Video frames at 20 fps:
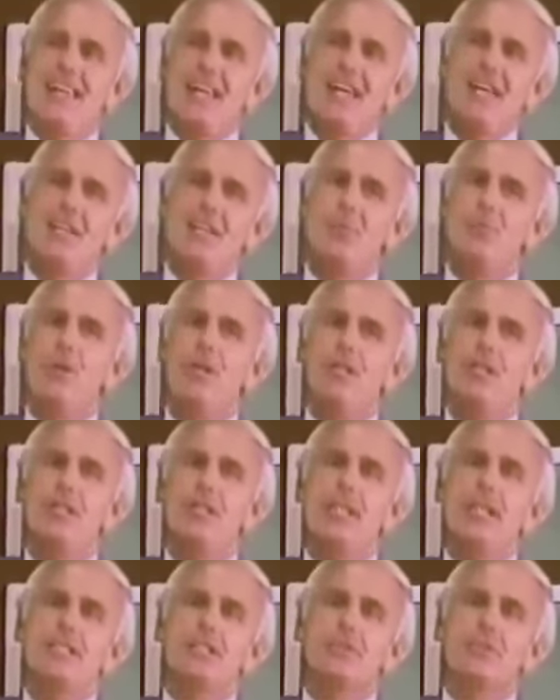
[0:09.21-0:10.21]
and in one of the
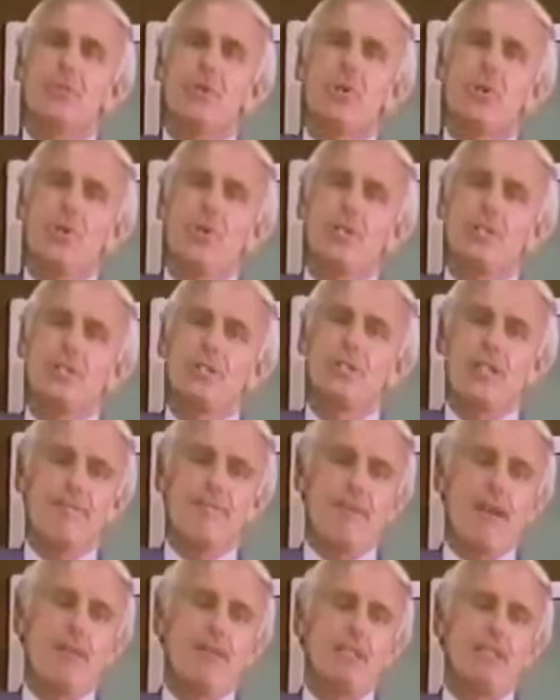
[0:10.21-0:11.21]
desk drawers, they
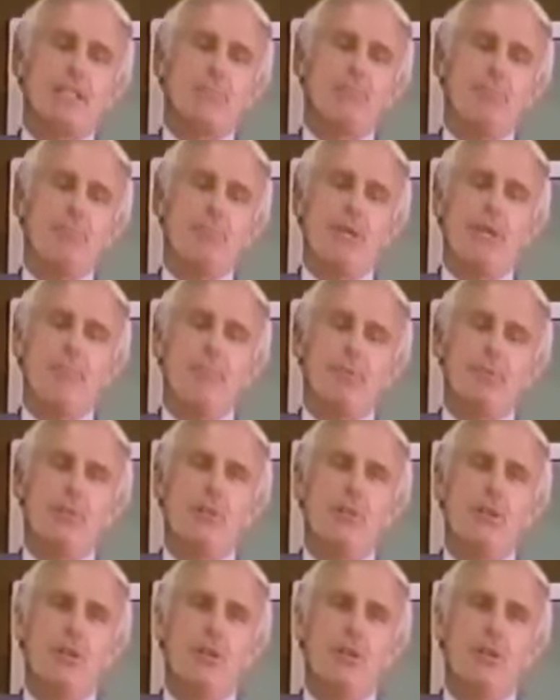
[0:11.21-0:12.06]
found a slip of paper.